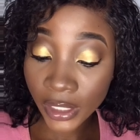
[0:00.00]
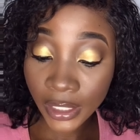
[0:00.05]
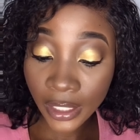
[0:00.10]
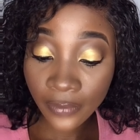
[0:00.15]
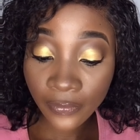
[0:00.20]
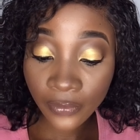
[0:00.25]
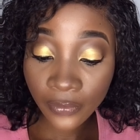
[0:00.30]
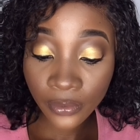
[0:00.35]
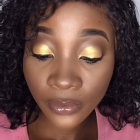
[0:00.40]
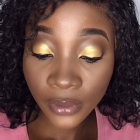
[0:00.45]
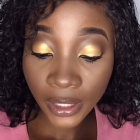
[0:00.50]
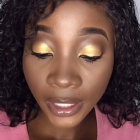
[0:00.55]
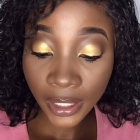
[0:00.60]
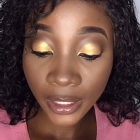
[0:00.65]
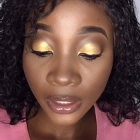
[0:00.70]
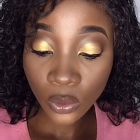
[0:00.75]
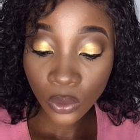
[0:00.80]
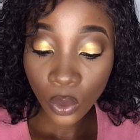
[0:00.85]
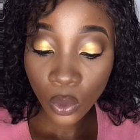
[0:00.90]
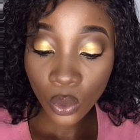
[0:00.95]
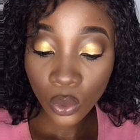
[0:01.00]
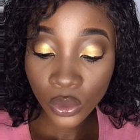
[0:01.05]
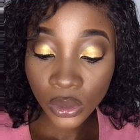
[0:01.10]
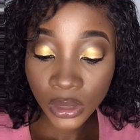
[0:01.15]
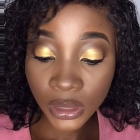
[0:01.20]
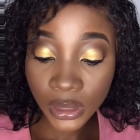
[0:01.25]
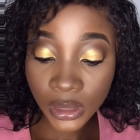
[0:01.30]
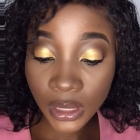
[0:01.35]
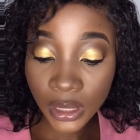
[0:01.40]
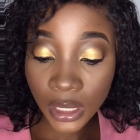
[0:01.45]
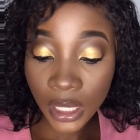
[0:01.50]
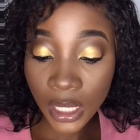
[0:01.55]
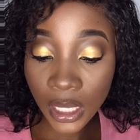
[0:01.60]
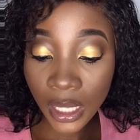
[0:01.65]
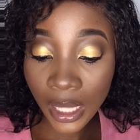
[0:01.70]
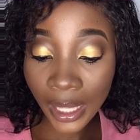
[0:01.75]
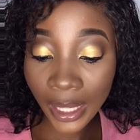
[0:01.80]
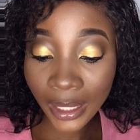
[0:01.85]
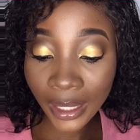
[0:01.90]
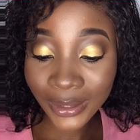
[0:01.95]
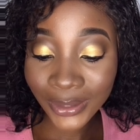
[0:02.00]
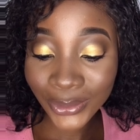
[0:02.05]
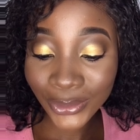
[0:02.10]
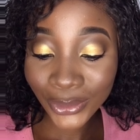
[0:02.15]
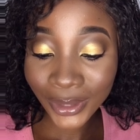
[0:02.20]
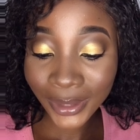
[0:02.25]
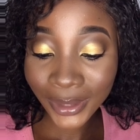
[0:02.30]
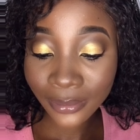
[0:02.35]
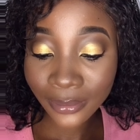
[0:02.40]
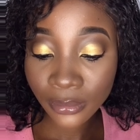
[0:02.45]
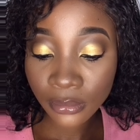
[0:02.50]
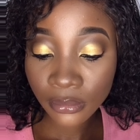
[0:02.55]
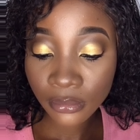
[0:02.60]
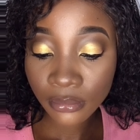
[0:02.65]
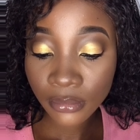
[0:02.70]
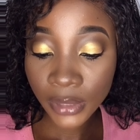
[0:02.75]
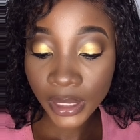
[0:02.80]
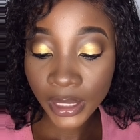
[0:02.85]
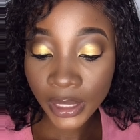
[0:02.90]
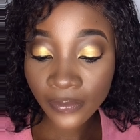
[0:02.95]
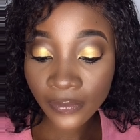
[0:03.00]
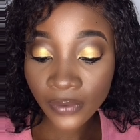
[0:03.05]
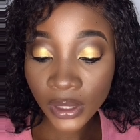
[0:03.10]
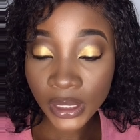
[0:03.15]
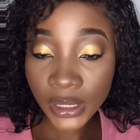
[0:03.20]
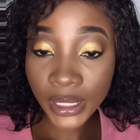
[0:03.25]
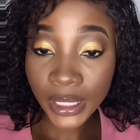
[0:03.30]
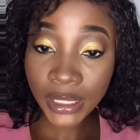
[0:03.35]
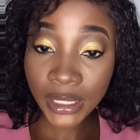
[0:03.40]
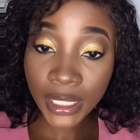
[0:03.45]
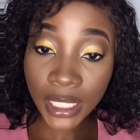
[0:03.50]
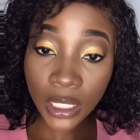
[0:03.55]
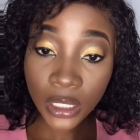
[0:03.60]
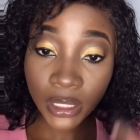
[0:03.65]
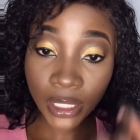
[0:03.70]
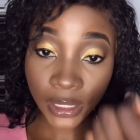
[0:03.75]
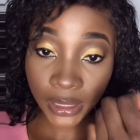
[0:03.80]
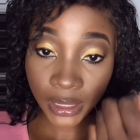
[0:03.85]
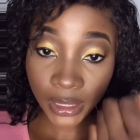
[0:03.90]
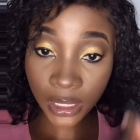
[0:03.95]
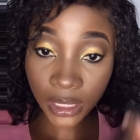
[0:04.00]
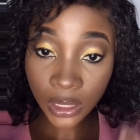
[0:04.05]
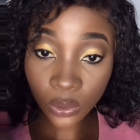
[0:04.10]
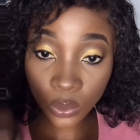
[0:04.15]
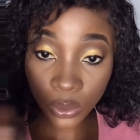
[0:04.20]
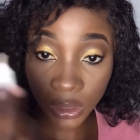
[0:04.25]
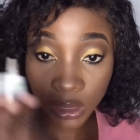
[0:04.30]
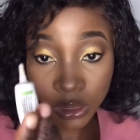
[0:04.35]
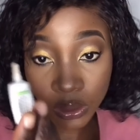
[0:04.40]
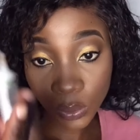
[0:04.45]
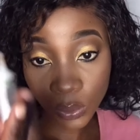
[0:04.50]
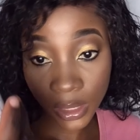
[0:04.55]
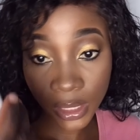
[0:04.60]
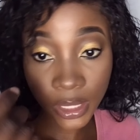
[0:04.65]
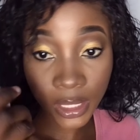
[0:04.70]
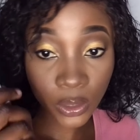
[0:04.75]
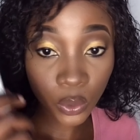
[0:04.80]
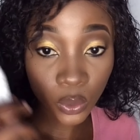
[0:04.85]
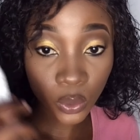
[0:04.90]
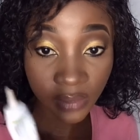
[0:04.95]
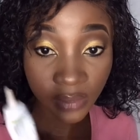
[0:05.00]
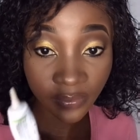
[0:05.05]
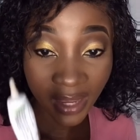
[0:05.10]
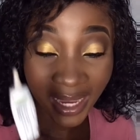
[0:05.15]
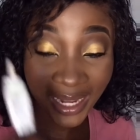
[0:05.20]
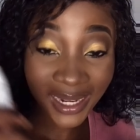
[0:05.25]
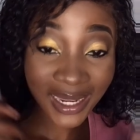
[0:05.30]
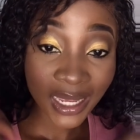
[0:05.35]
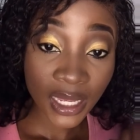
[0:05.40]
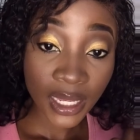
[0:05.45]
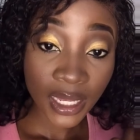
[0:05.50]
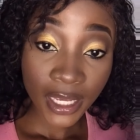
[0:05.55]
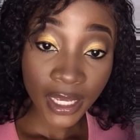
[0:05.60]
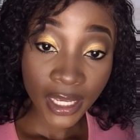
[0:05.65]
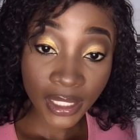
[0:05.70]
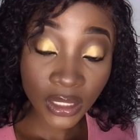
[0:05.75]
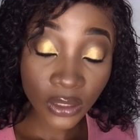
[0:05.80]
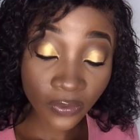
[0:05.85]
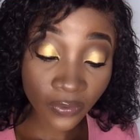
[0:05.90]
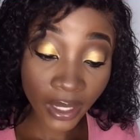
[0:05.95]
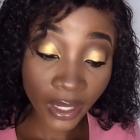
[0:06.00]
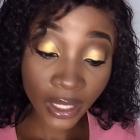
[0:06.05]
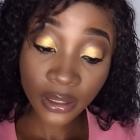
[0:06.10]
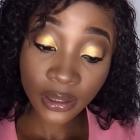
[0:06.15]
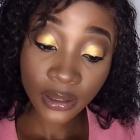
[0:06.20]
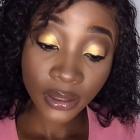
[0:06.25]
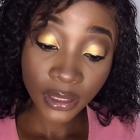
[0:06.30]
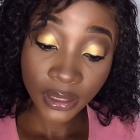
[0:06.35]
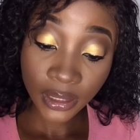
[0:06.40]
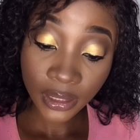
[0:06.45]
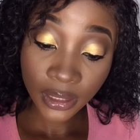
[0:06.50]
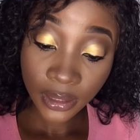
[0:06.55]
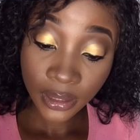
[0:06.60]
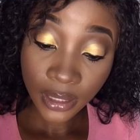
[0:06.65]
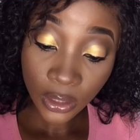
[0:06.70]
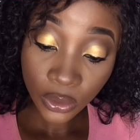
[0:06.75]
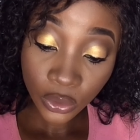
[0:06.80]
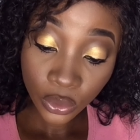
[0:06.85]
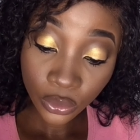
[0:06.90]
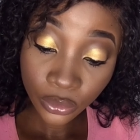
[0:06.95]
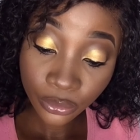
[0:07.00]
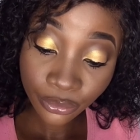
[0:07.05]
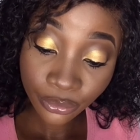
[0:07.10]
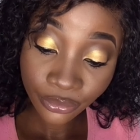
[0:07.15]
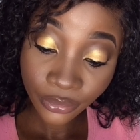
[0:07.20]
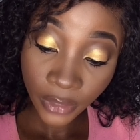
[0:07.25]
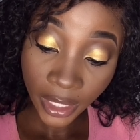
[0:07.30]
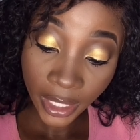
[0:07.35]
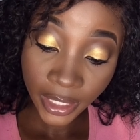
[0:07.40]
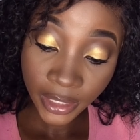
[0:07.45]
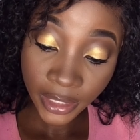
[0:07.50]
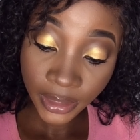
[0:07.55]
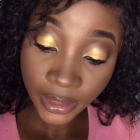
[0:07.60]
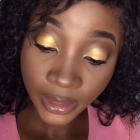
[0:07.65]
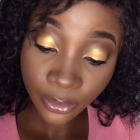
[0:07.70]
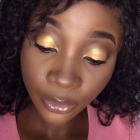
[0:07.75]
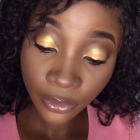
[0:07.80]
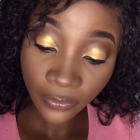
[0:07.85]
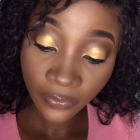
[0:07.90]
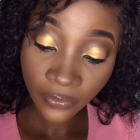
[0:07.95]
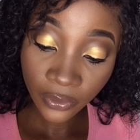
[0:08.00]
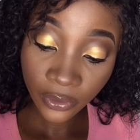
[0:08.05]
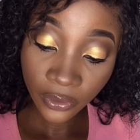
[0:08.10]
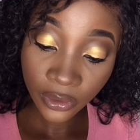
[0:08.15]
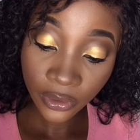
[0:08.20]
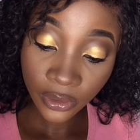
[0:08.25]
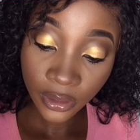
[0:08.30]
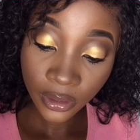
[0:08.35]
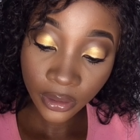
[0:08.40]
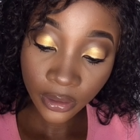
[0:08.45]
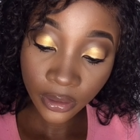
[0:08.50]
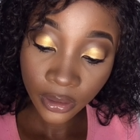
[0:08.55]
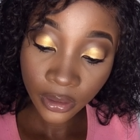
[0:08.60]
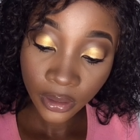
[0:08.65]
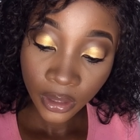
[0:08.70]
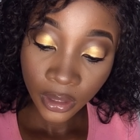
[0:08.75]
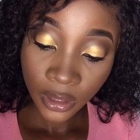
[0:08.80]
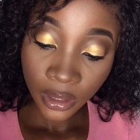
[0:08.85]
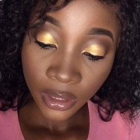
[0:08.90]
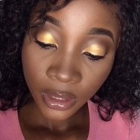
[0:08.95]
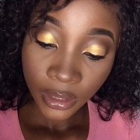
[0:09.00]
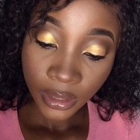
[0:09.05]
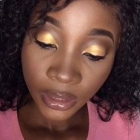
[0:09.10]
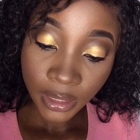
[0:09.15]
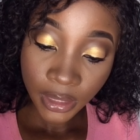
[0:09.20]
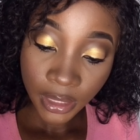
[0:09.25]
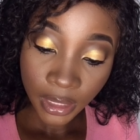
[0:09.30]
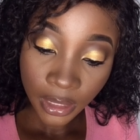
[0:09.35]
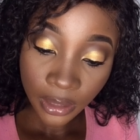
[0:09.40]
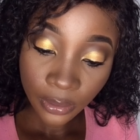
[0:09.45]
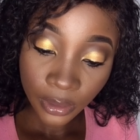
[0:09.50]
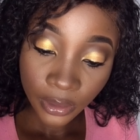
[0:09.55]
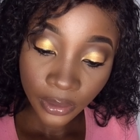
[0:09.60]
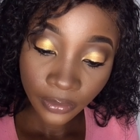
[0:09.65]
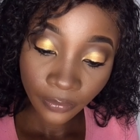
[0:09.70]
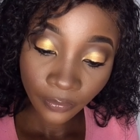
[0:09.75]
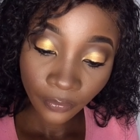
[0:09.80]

I feel like it holds extra, but if you're starting out, I started out with this one and it was fine. It's still fine, it's just a dark tone. I just prefer the darker one.